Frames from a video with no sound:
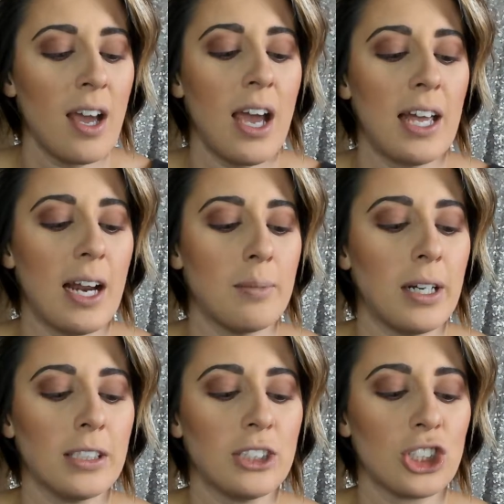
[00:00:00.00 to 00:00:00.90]
and I'm
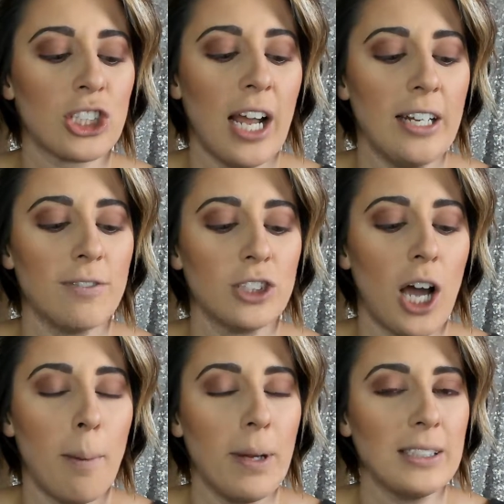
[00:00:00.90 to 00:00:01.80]
gonna just kind of
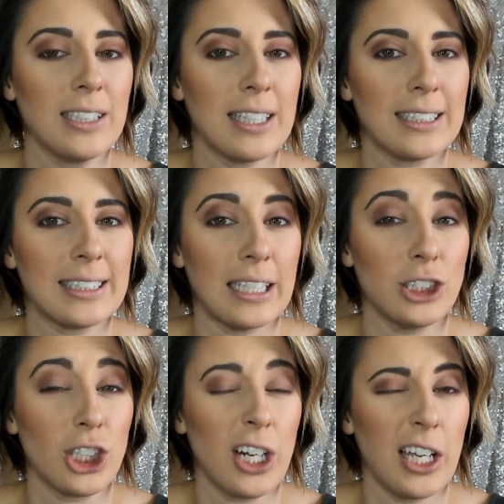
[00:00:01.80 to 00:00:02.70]
tap it to the
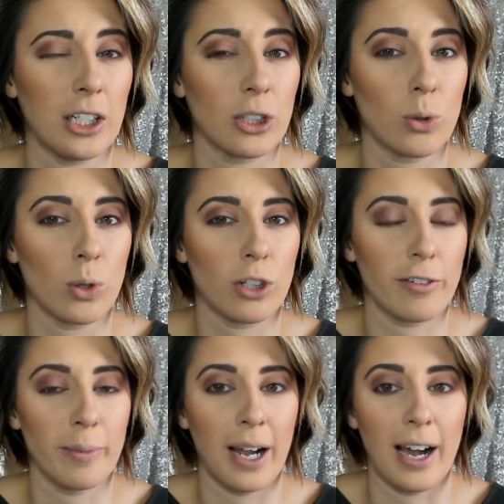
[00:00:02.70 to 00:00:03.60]
center inner corner
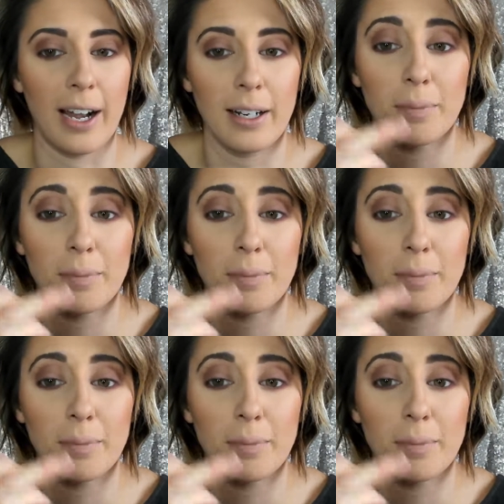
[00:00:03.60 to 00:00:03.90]
of my eye.